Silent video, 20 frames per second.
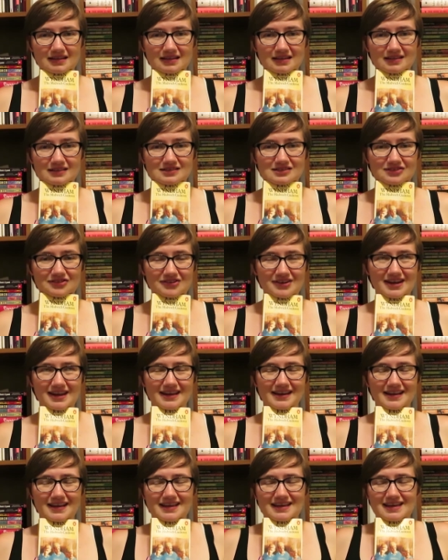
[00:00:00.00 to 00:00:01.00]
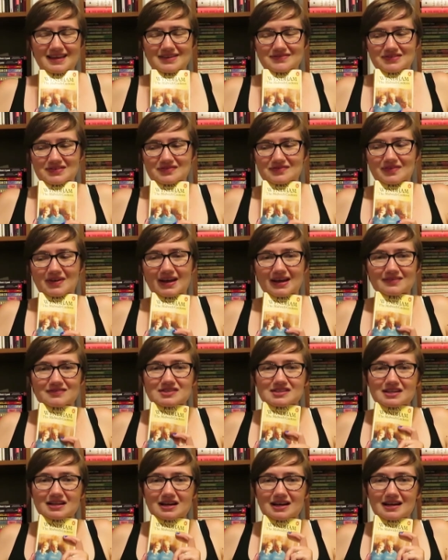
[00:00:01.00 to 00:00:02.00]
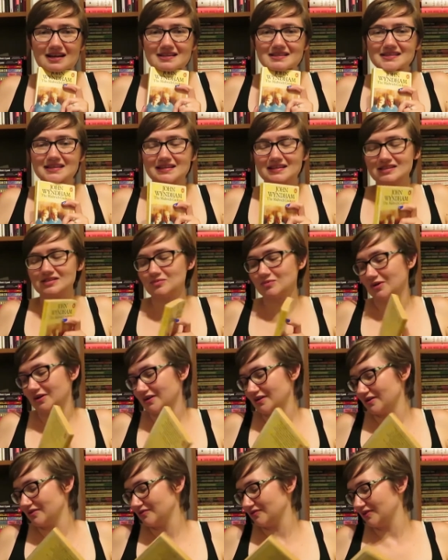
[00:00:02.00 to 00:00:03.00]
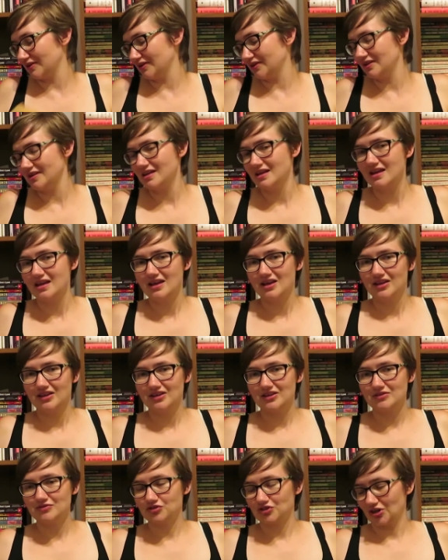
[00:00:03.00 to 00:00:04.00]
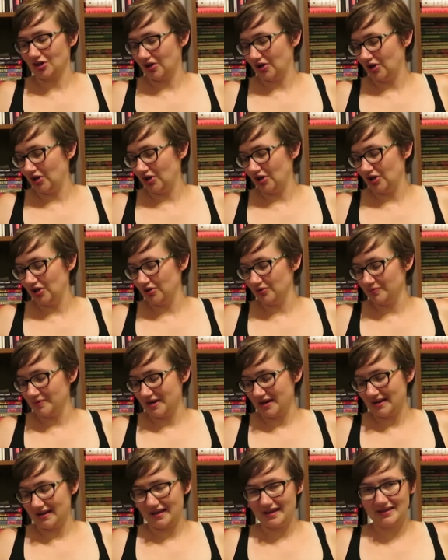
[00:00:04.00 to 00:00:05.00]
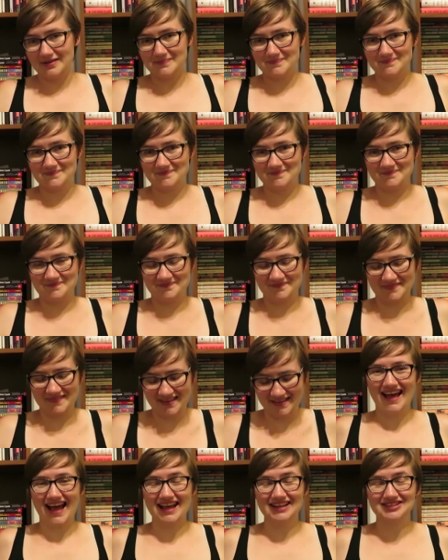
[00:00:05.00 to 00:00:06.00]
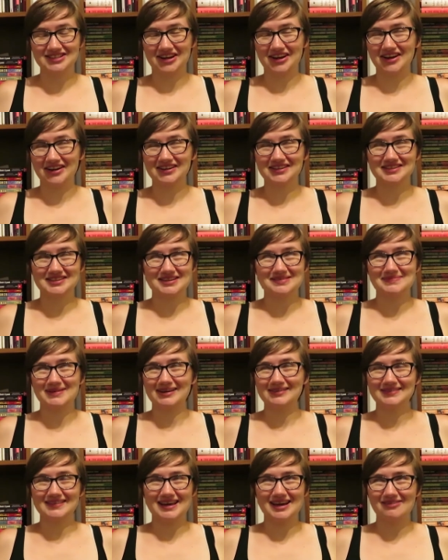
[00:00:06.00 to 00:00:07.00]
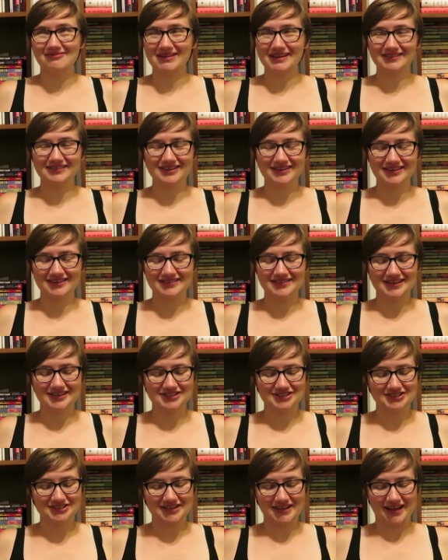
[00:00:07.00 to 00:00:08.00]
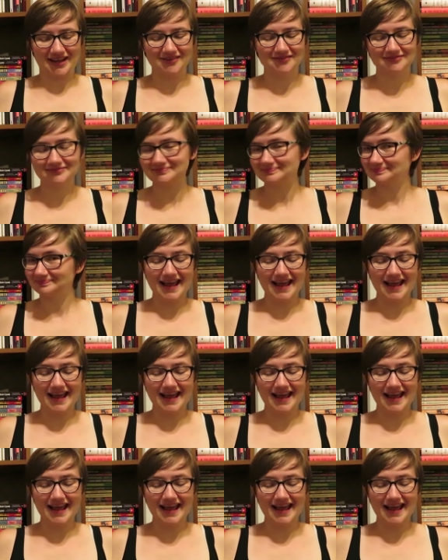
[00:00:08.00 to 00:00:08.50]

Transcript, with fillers: It's great. I gave it 5 stars. It's wonderful. You should all read it. I talked about that way longer than I should have.